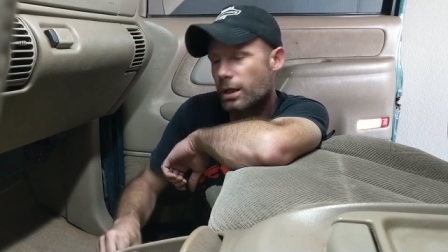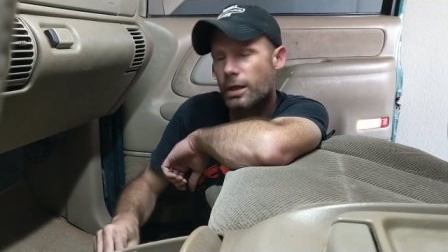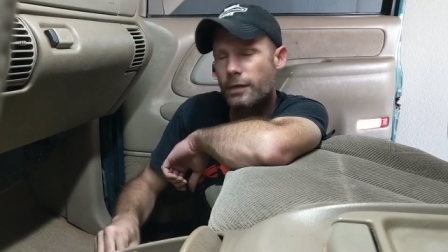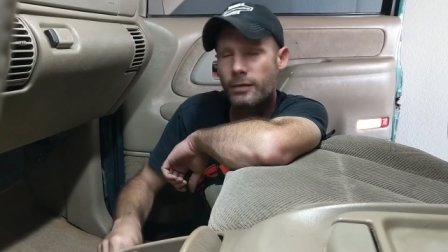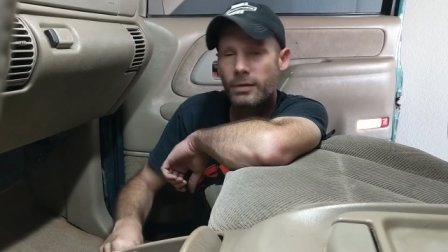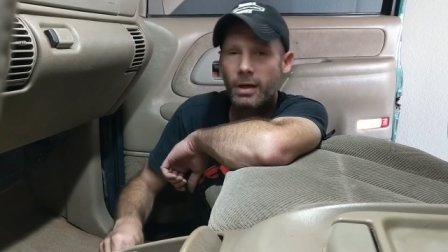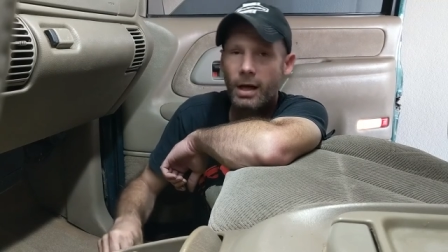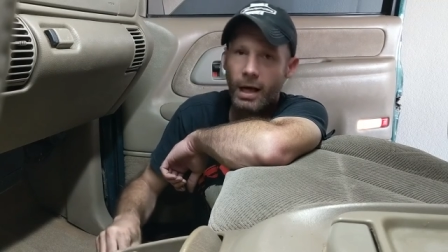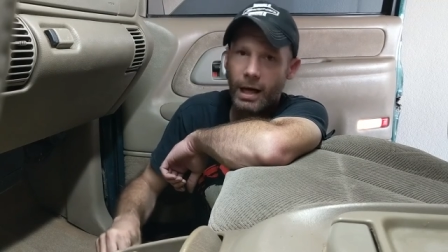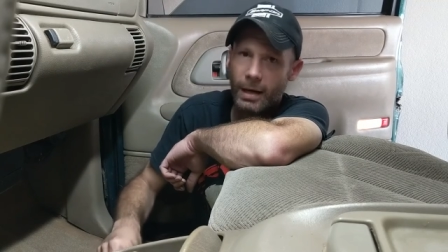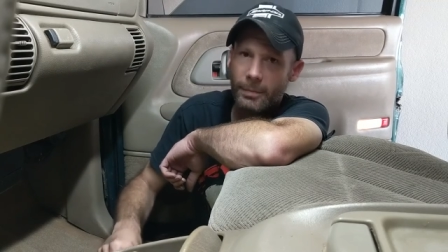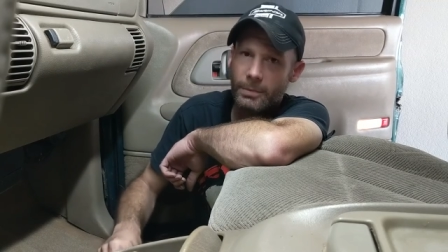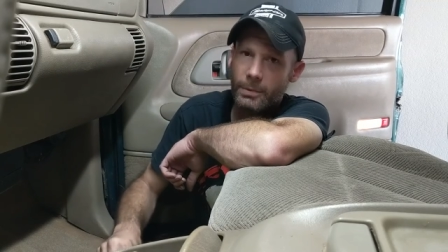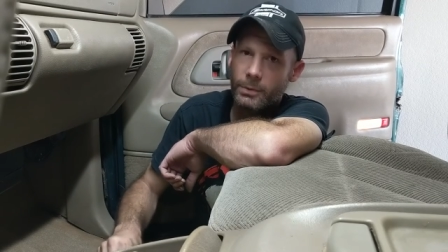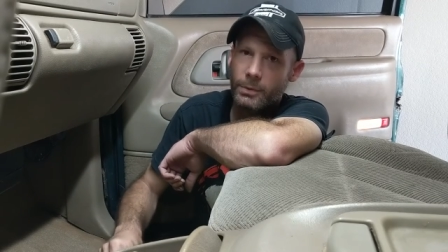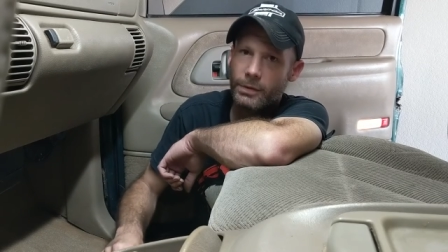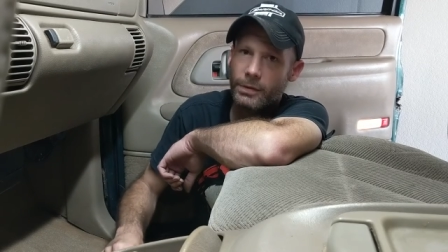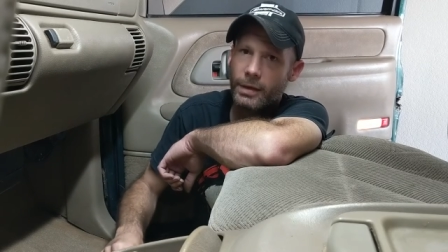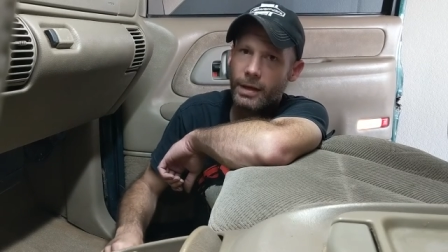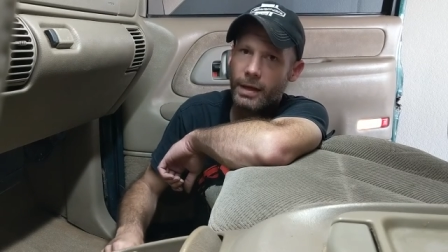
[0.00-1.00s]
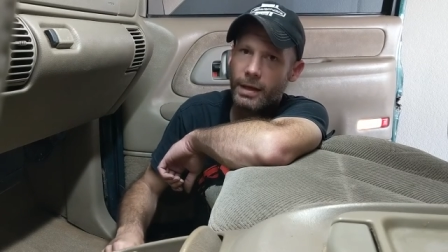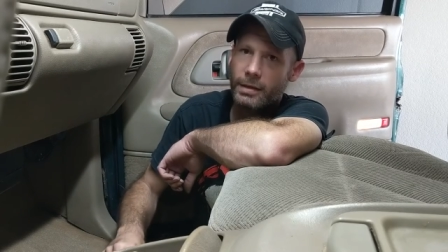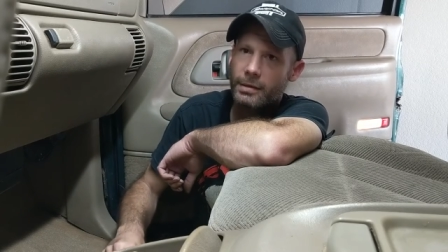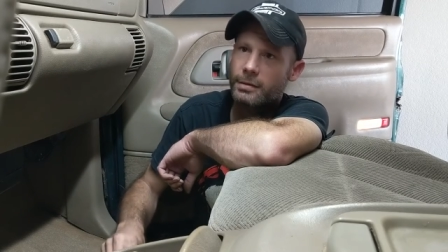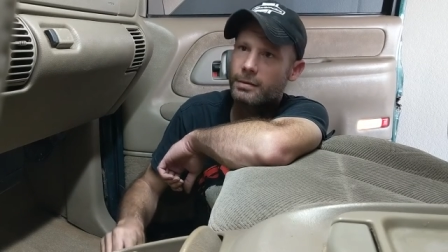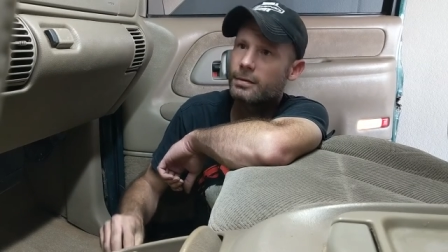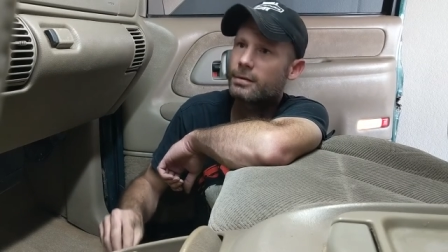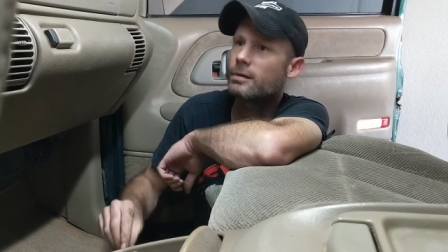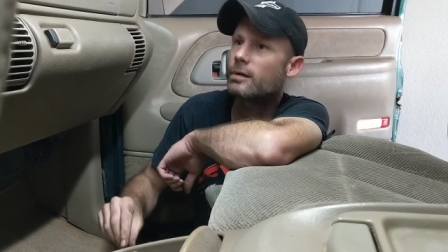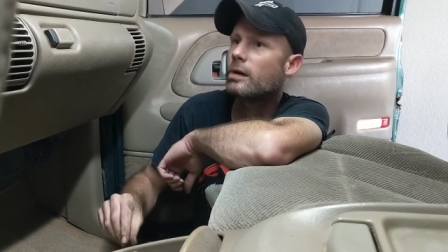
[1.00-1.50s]
If you're not happy with that,
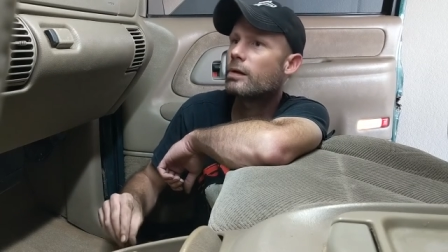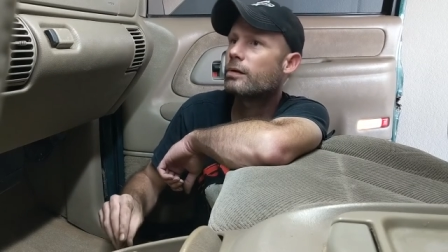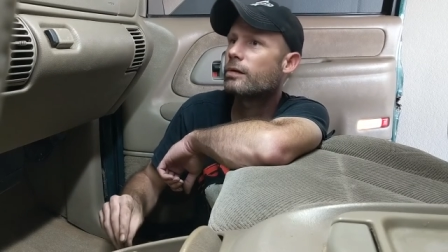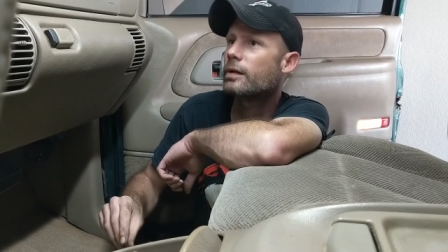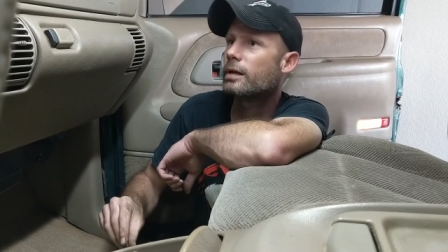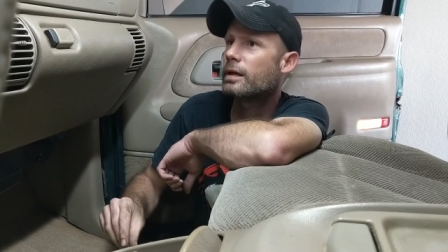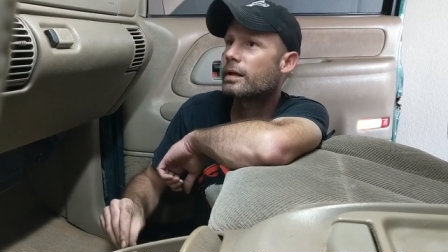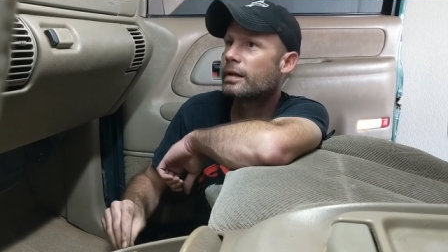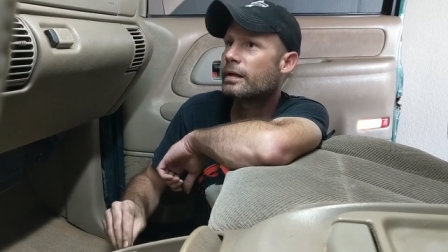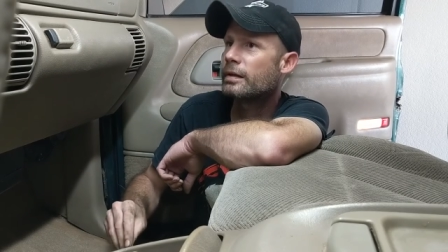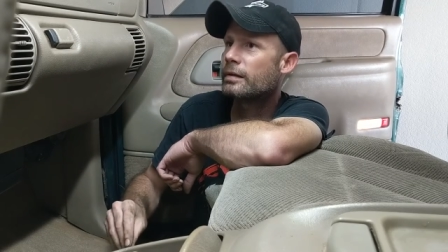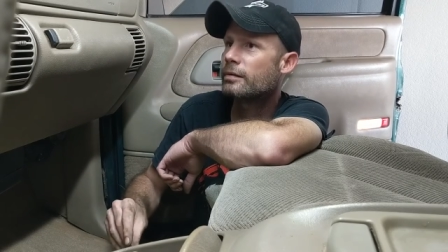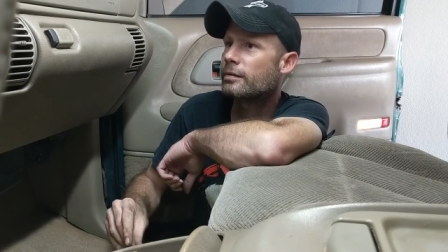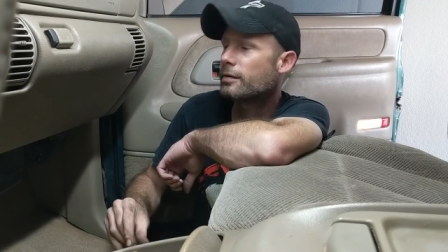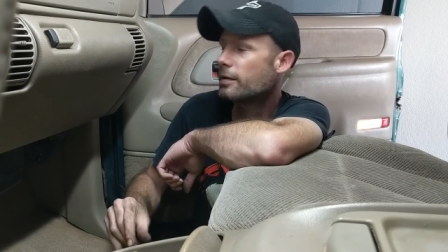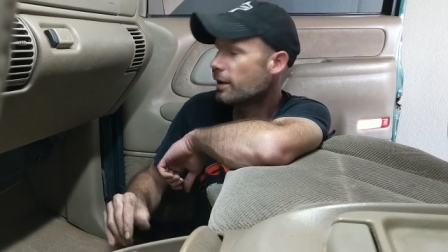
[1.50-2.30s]
then,